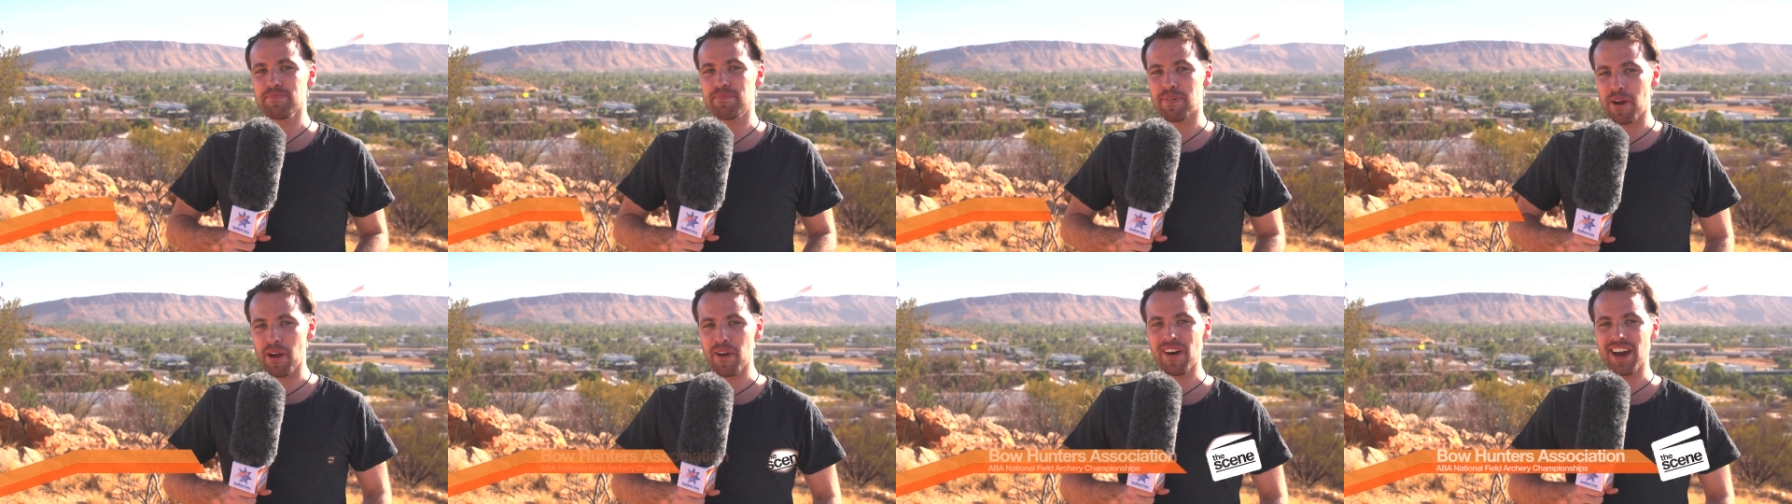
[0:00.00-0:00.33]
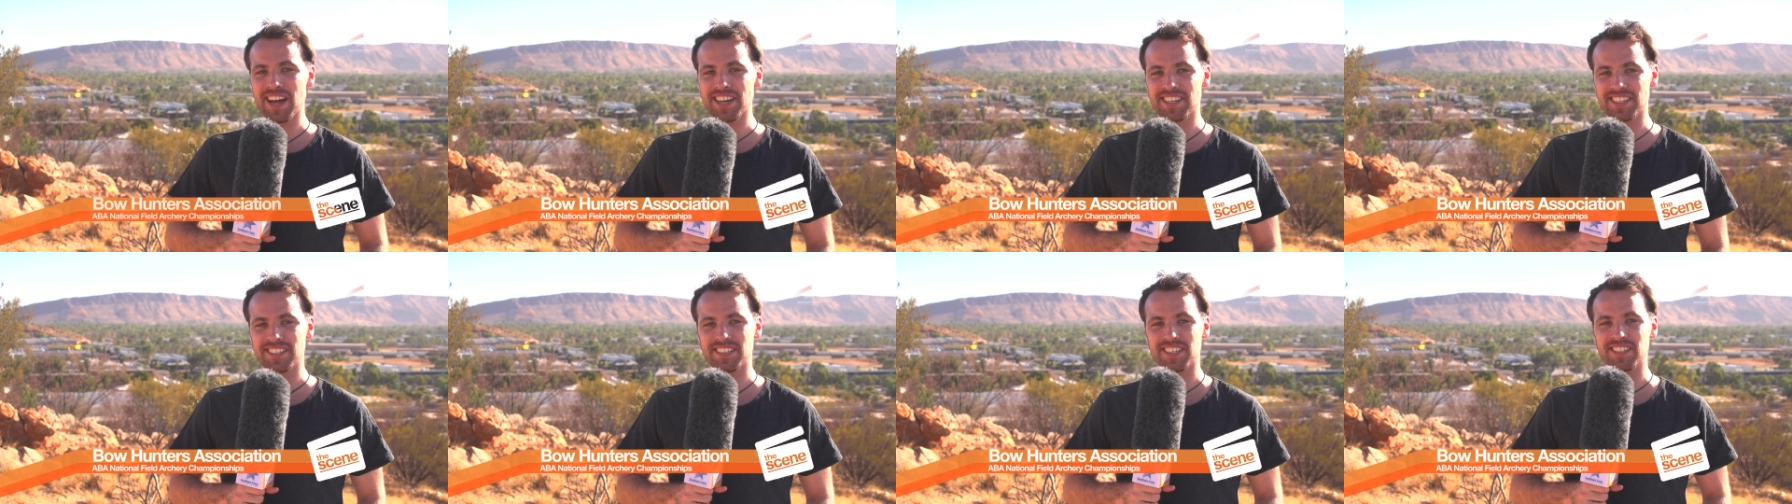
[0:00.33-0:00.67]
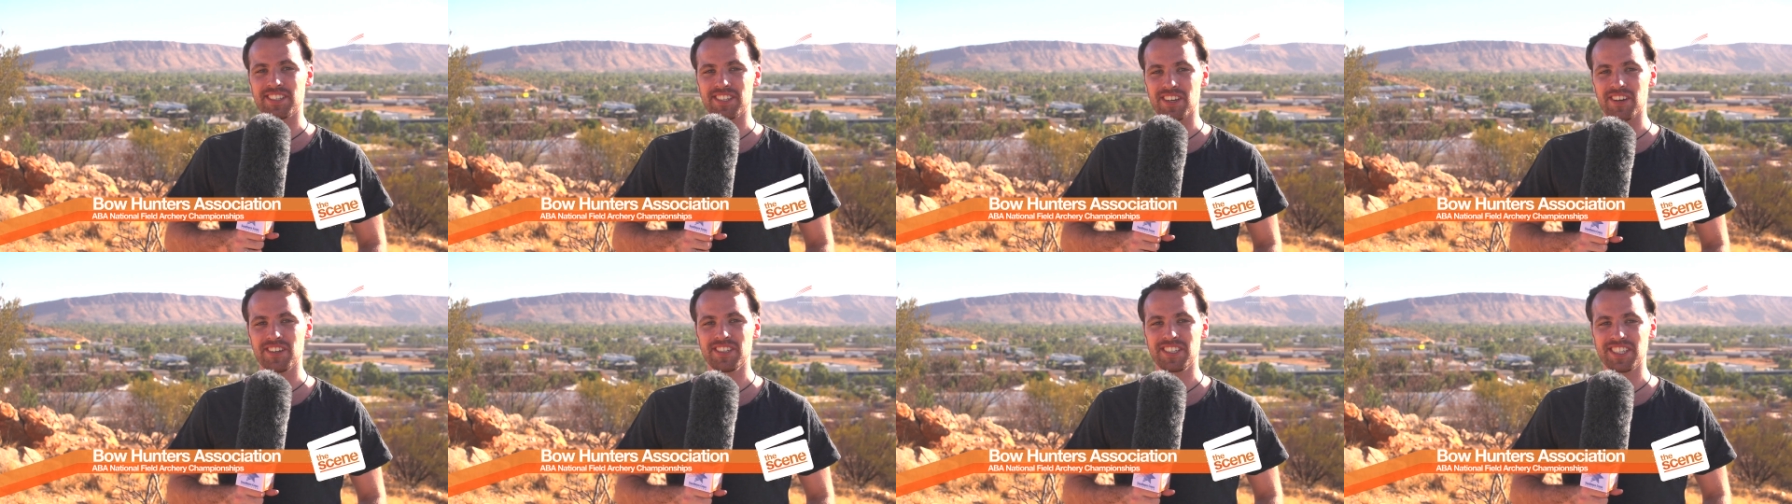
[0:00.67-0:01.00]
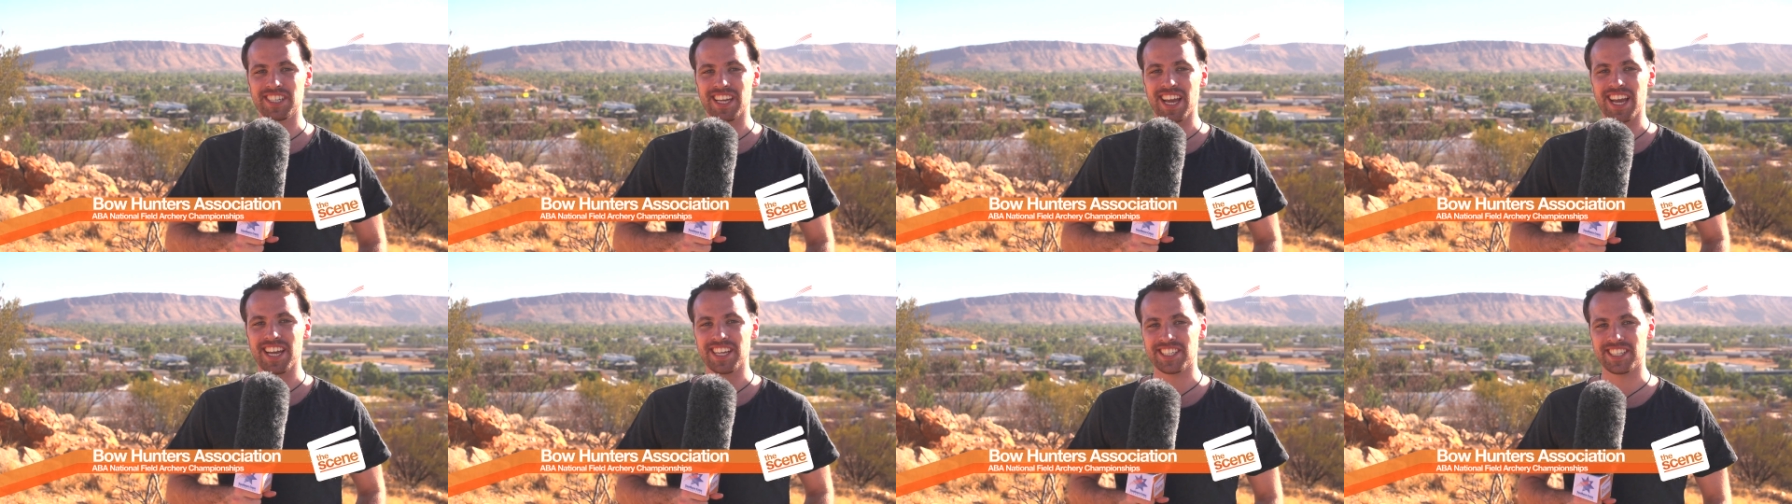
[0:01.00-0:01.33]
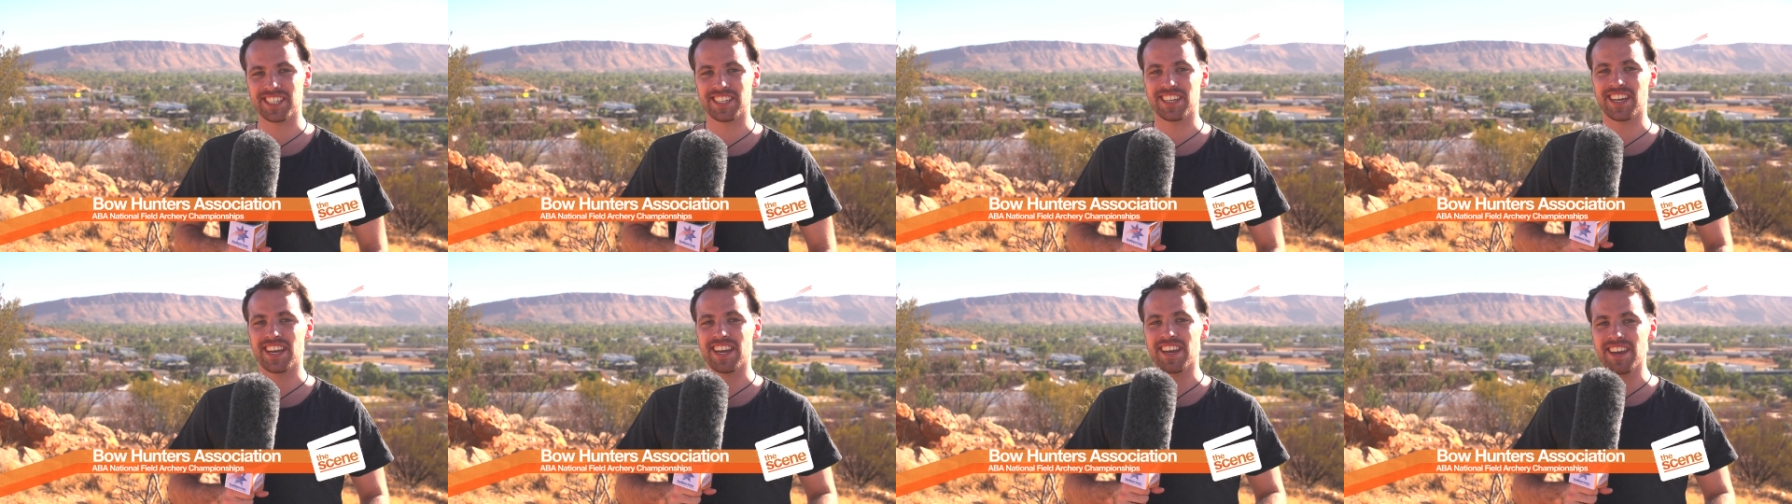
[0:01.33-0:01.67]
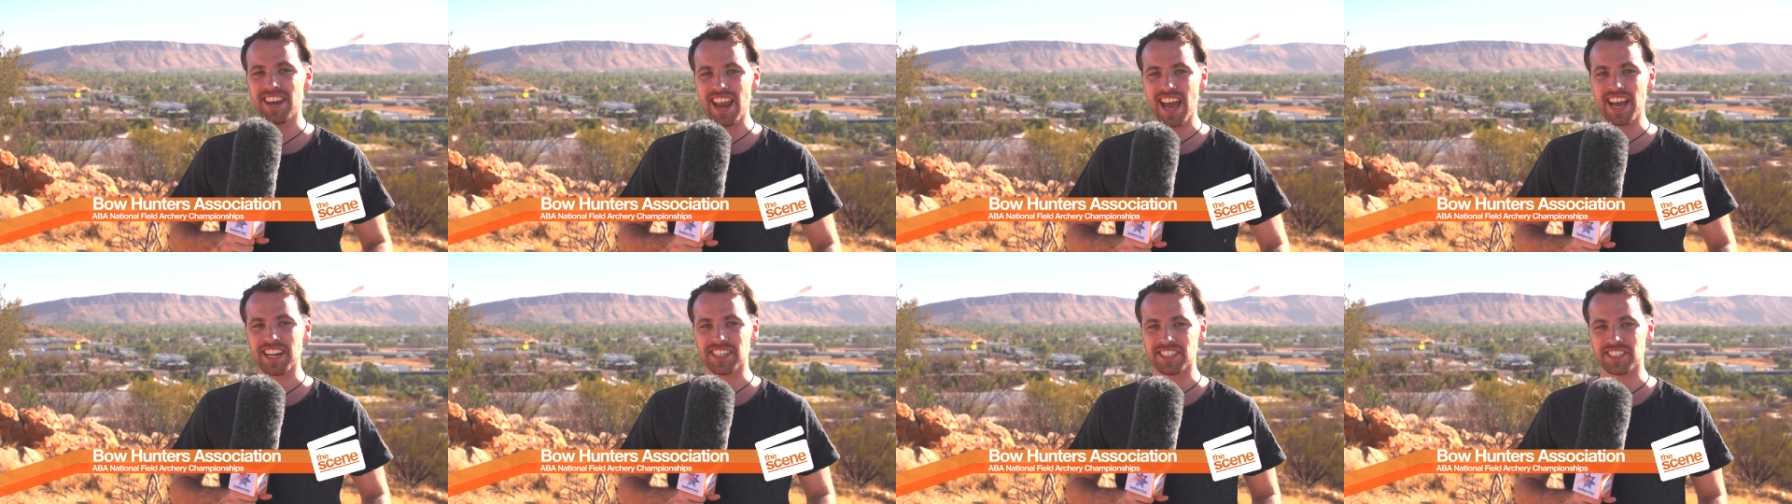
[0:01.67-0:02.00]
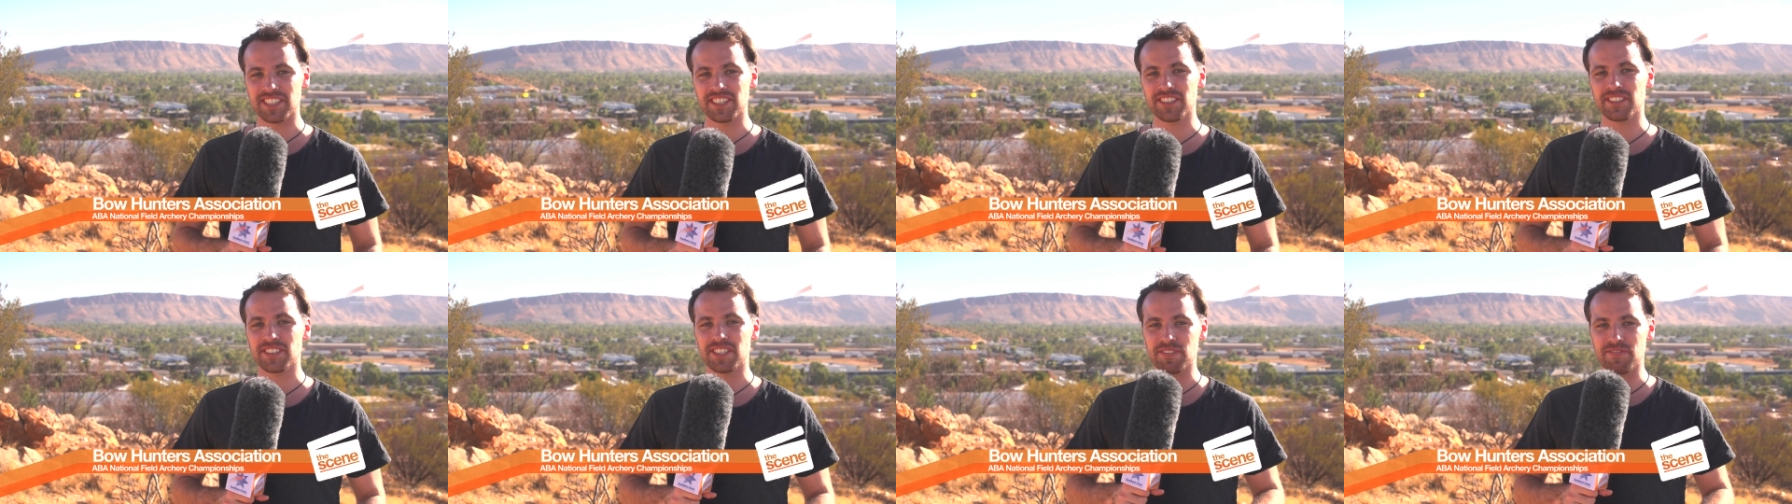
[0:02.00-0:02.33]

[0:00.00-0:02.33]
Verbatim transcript: Bow Hunters Association National